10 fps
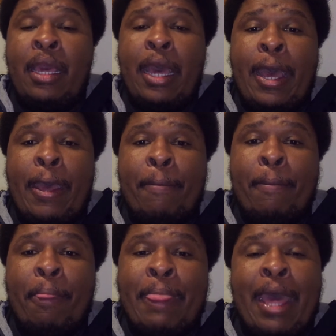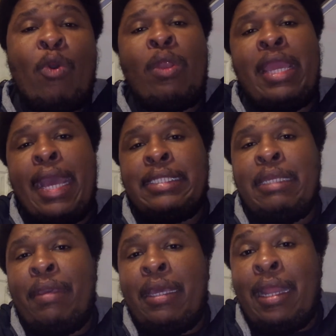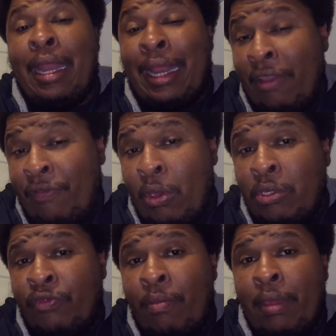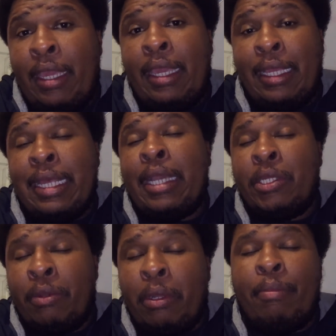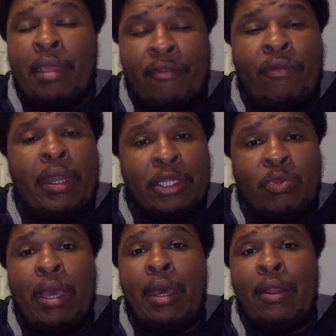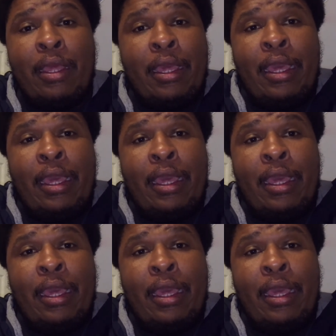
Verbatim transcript: um, not only has he been a life coach for me, he's actually gonna be a friend as well.